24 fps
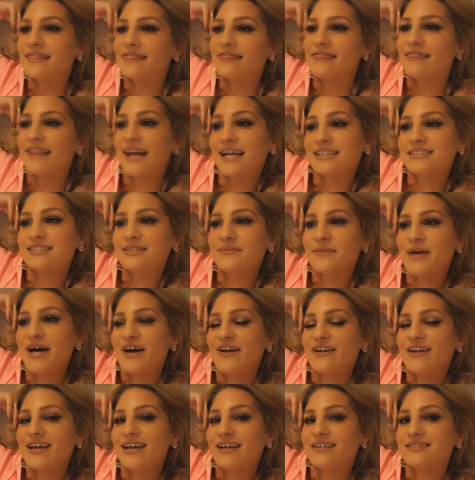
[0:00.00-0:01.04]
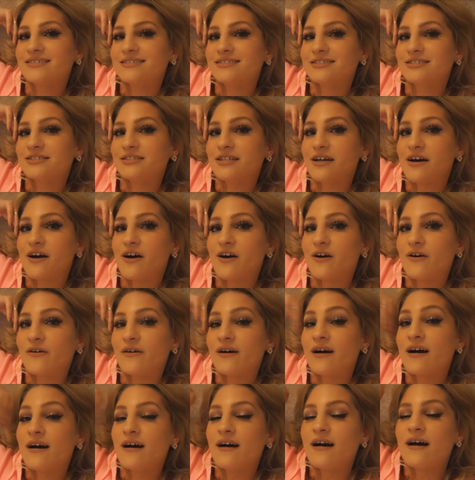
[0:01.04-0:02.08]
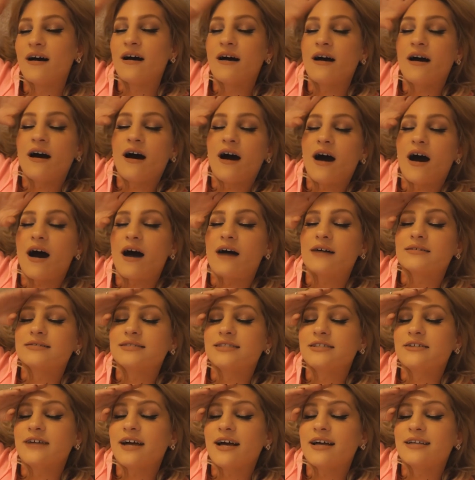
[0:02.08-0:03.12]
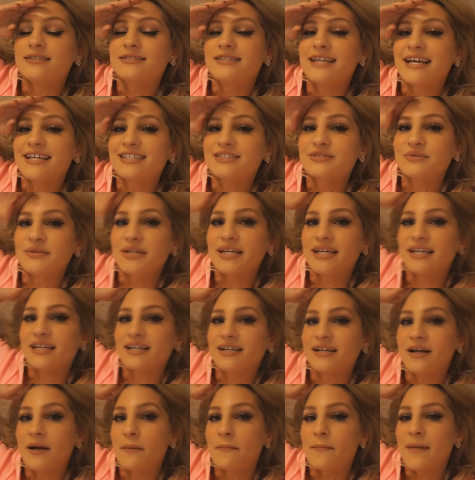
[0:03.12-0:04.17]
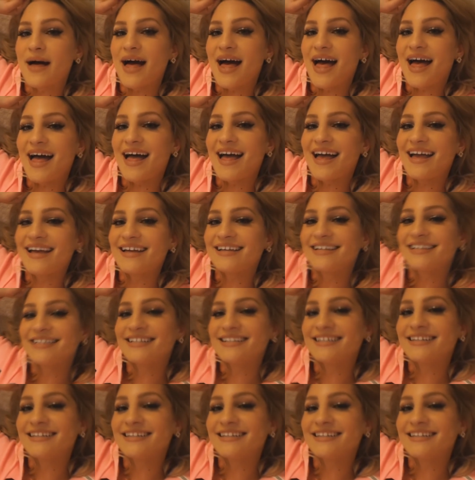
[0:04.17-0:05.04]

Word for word: that's about it. So I'll see you guys next week. Bye.